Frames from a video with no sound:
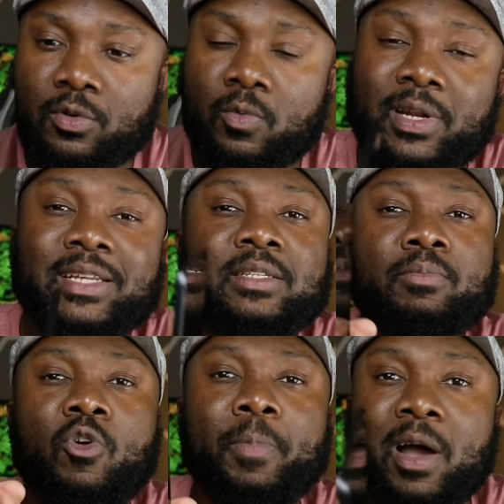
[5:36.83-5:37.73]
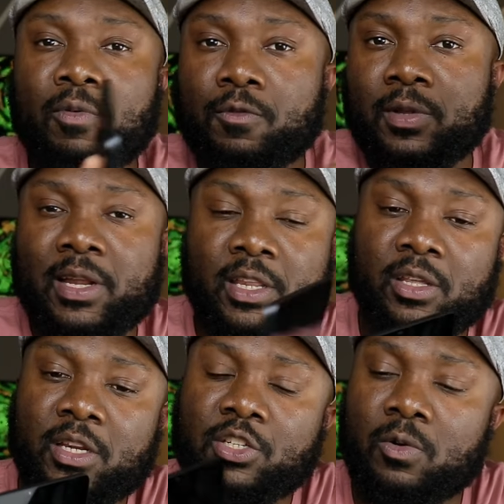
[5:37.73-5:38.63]
So the one that's more powerful than
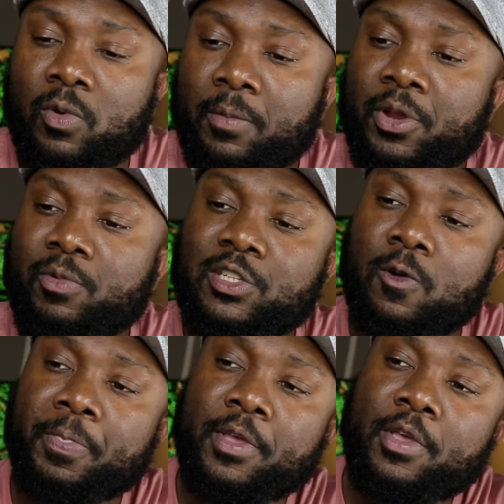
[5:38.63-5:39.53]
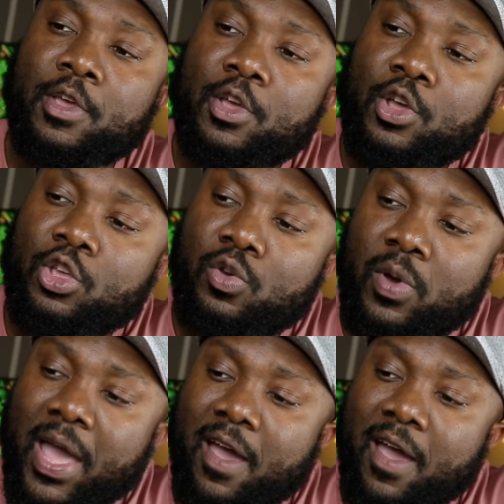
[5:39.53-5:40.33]
the initial one. But anyway, so you